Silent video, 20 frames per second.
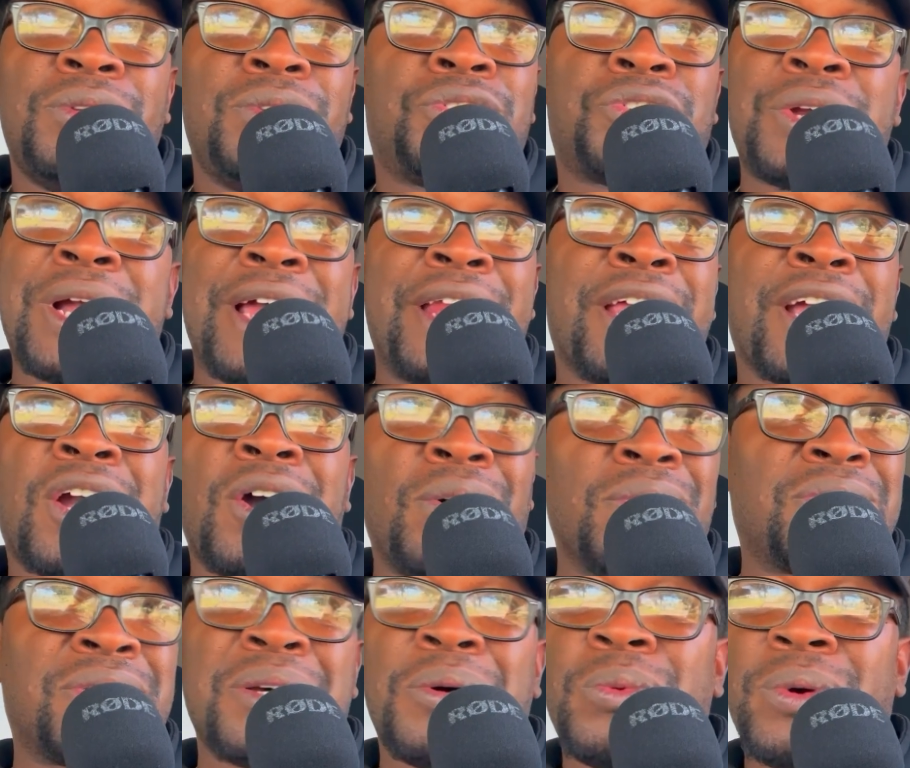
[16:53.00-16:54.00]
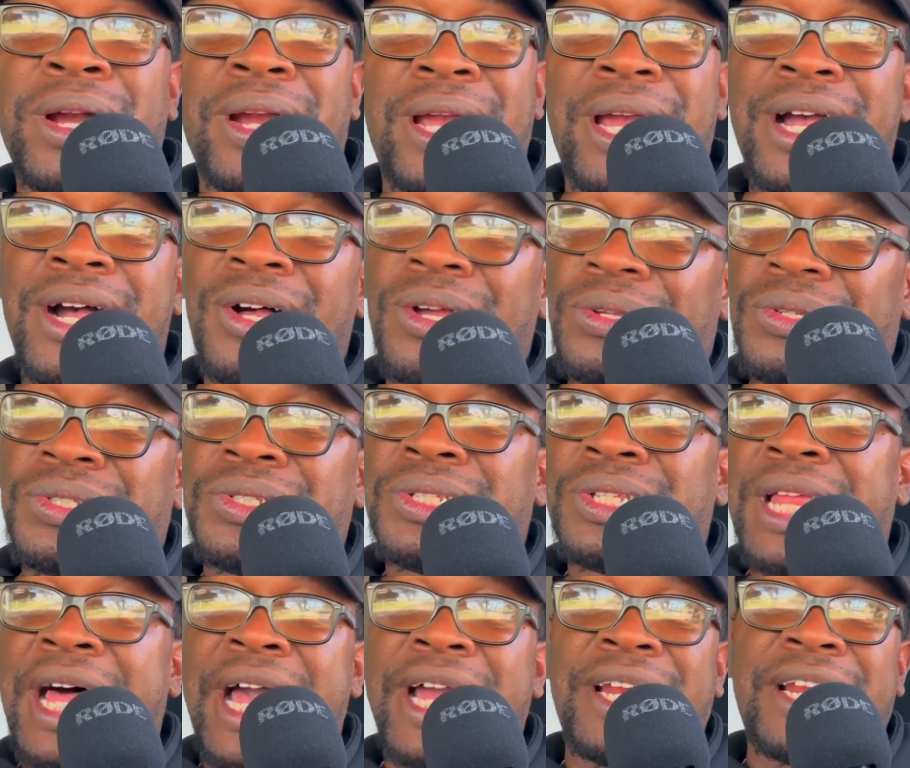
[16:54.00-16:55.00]
trying to go somewhere else.
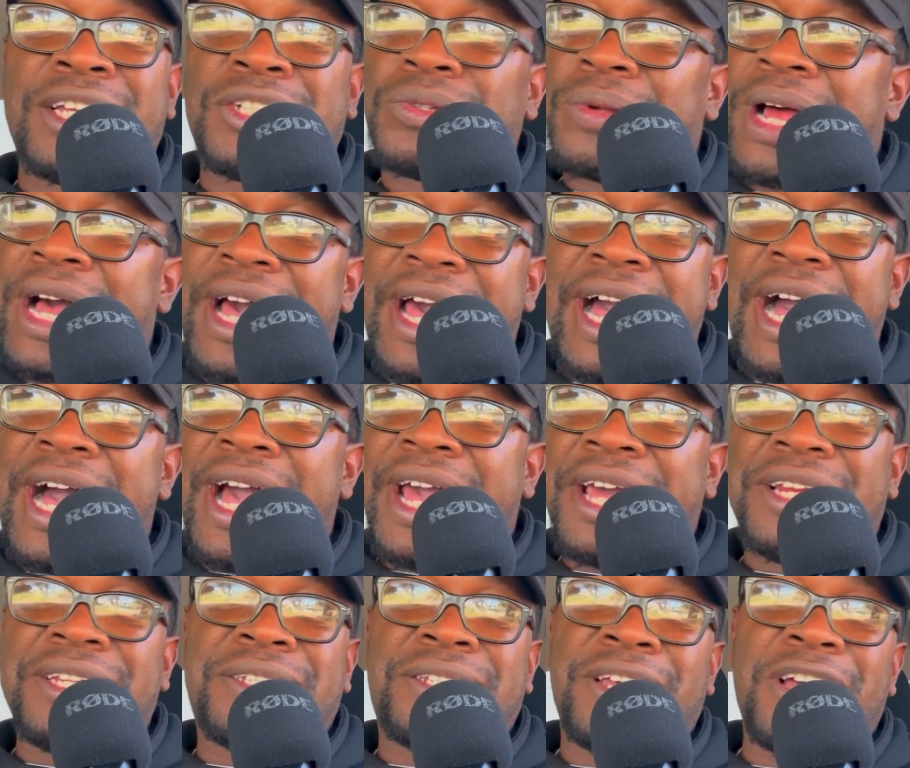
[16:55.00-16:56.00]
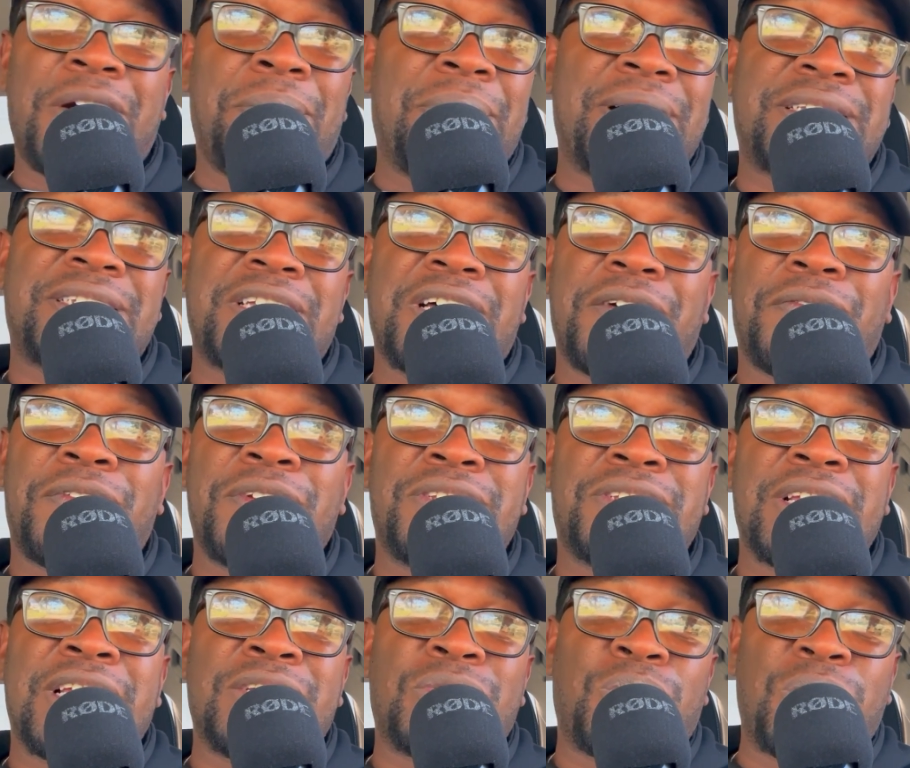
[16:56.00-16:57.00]
Like, that's what I had to tell myself,
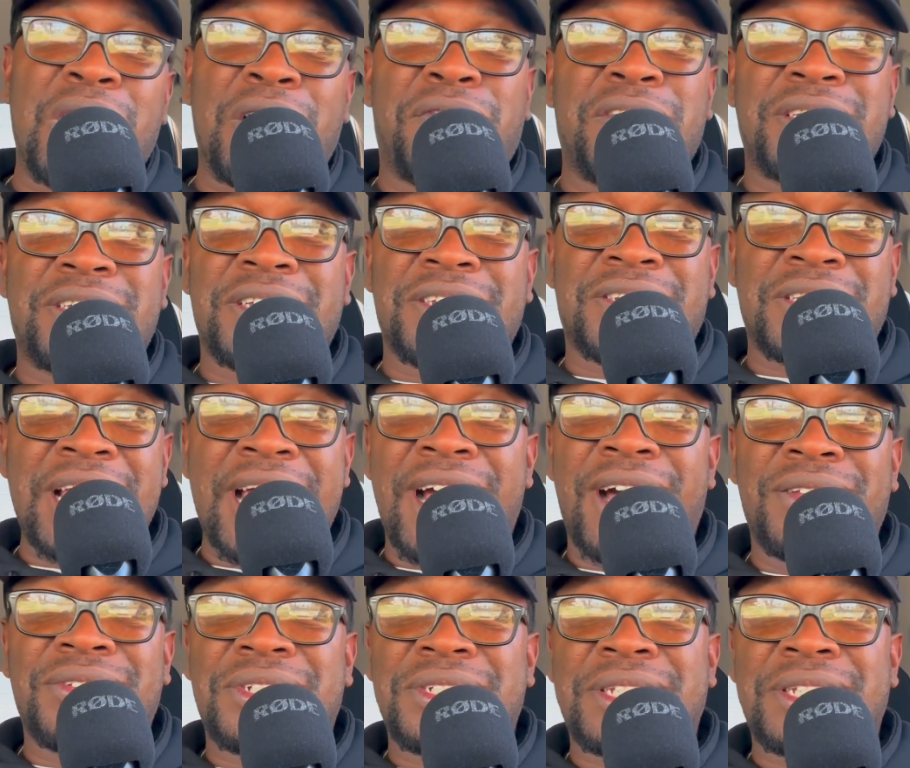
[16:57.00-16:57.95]
is as rough as it sounds.